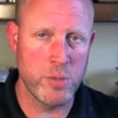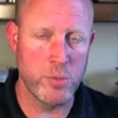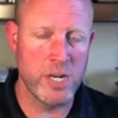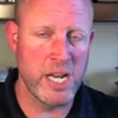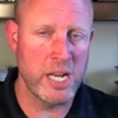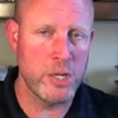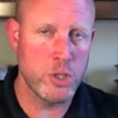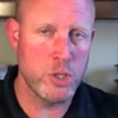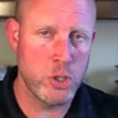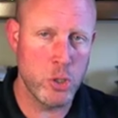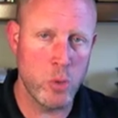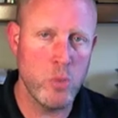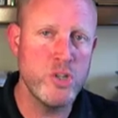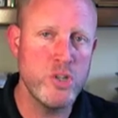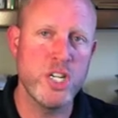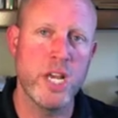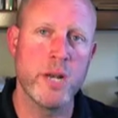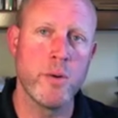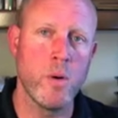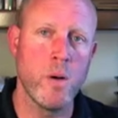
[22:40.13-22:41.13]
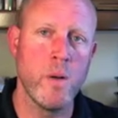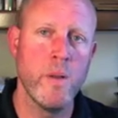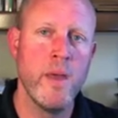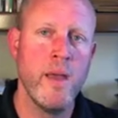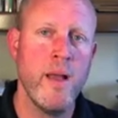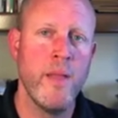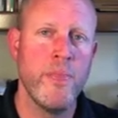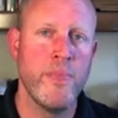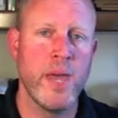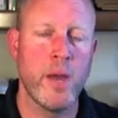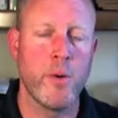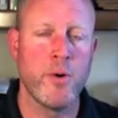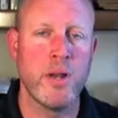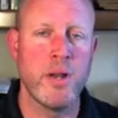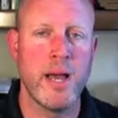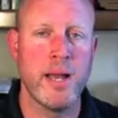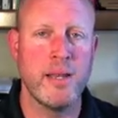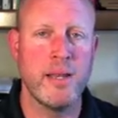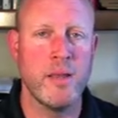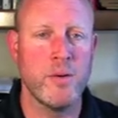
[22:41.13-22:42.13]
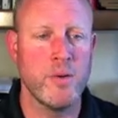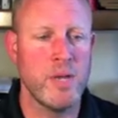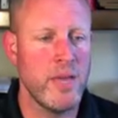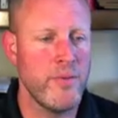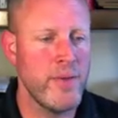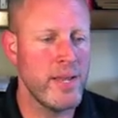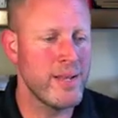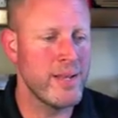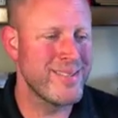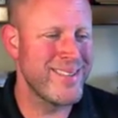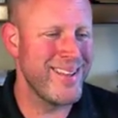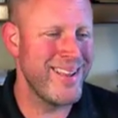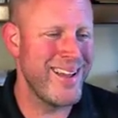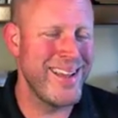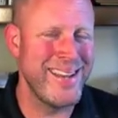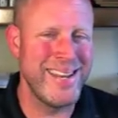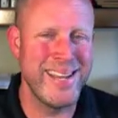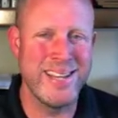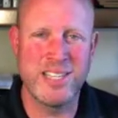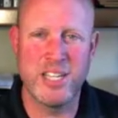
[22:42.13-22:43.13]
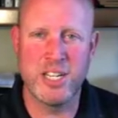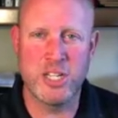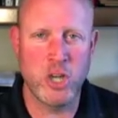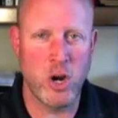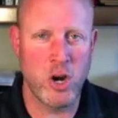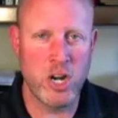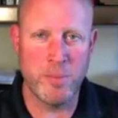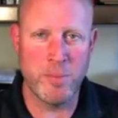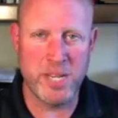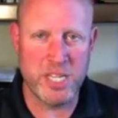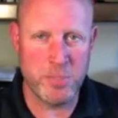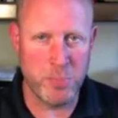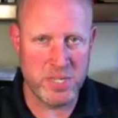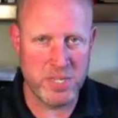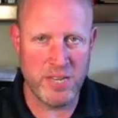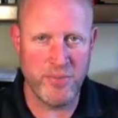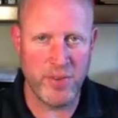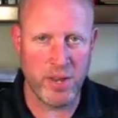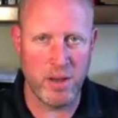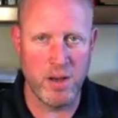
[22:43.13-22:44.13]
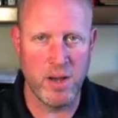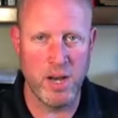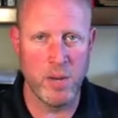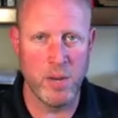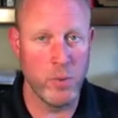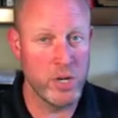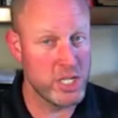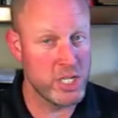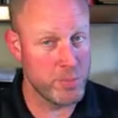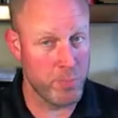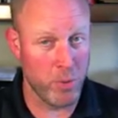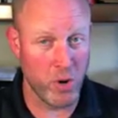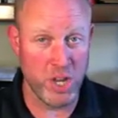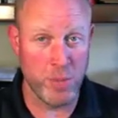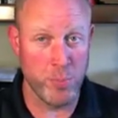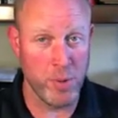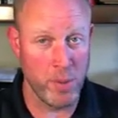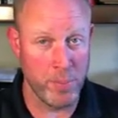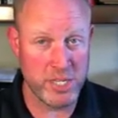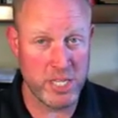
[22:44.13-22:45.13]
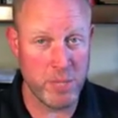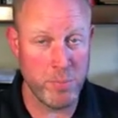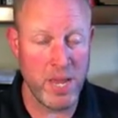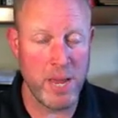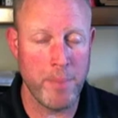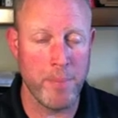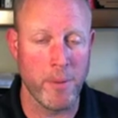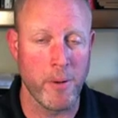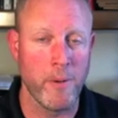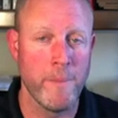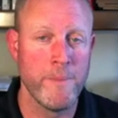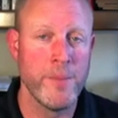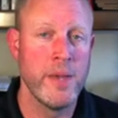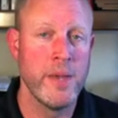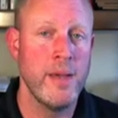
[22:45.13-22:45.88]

We're not so general that you're giving ideas that it's hard to be specific on, which is part of the purpose of the paper.